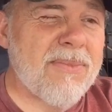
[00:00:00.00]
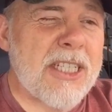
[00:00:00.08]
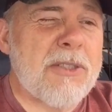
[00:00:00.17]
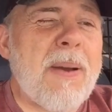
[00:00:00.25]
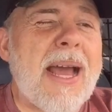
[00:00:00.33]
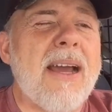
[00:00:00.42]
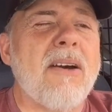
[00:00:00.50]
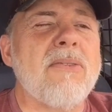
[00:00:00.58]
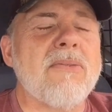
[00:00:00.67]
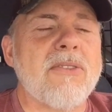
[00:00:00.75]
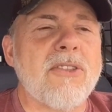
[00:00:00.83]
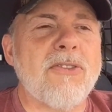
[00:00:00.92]
6
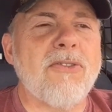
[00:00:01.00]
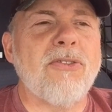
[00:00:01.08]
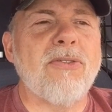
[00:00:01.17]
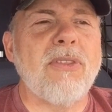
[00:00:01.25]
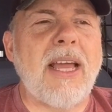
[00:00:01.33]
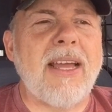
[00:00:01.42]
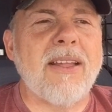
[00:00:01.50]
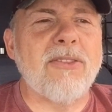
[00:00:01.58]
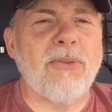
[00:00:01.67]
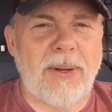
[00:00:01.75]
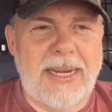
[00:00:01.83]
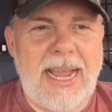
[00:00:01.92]
pounds
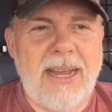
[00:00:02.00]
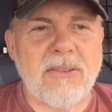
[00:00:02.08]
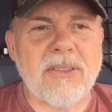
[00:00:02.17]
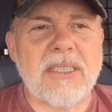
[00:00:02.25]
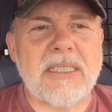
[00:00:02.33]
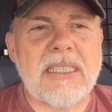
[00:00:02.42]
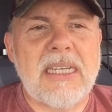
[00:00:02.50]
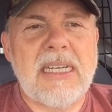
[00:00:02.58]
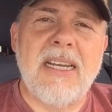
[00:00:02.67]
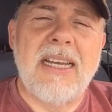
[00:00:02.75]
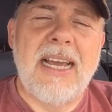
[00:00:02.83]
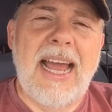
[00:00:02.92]
and 3 ounces.
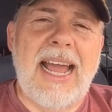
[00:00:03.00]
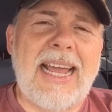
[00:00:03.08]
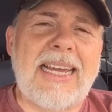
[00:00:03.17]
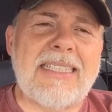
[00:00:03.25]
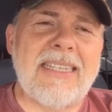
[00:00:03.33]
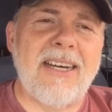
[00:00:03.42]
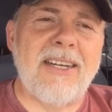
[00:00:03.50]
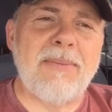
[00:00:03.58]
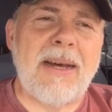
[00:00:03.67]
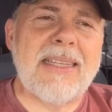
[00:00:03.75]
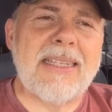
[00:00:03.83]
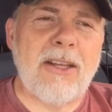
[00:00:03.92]
And
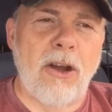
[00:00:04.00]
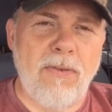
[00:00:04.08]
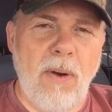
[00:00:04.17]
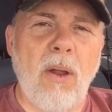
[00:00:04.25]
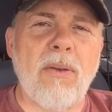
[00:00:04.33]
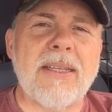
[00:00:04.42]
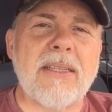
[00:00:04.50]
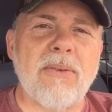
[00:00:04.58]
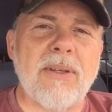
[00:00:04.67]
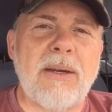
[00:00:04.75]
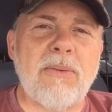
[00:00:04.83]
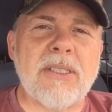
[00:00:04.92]
um, I think the overall length
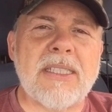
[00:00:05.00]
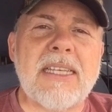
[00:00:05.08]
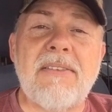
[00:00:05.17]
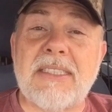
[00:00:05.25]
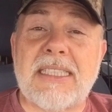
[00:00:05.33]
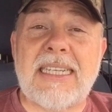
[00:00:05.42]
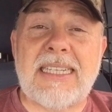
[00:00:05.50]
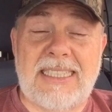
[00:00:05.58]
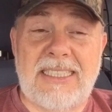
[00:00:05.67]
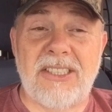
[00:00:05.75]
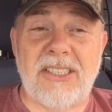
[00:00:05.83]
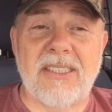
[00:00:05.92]
on that was 17
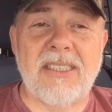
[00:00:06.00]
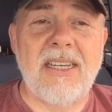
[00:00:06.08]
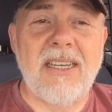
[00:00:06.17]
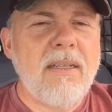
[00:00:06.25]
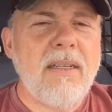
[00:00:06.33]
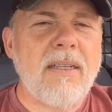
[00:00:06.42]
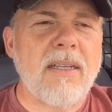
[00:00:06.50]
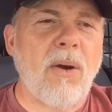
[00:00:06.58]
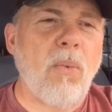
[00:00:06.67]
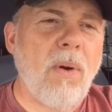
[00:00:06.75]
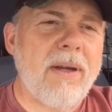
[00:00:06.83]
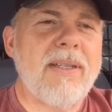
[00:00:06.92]
inches. Now,
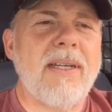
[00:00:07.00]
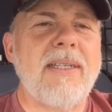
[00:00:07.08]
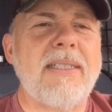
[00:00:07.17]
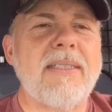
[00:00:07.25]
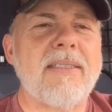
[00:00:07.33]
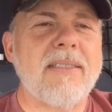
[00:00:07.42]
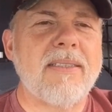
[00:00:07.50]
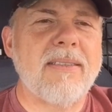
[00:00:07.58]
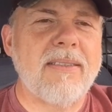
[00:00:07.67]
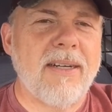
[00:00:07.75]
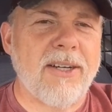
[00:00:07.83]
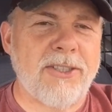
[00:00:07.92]
what does
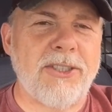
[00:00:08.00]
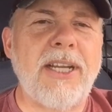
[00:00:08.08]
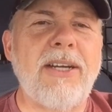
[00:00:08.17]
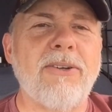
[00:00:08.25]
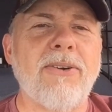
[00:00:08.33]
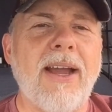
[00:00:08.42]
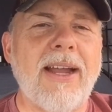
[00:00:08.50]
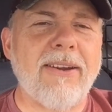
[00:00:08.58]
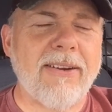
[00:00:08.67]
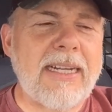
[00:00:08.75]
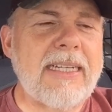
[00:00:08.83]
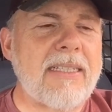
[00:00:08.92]
a shell
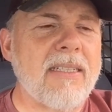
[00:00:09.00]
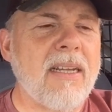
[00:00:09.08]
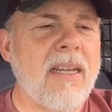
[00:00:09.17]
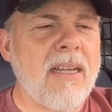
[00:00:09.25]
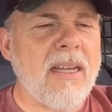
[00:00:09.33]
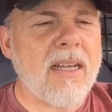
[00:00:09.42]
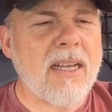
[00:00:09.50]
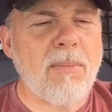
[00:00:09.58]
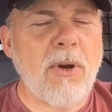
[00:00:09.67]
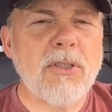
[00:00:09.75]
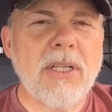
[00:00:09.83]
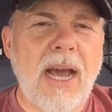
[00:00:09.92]
cracker eat? Now,
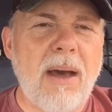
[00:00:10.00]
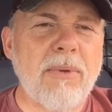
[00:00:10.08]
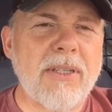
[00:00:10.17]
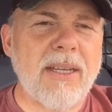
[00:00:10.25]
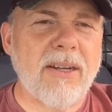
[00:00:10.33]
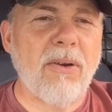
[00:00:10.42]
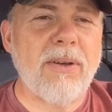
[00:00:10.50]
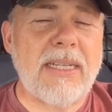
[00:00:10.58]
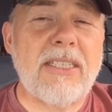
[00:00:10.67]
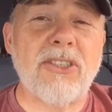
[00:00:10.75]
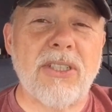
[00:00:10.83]
most commonly, they're going to eat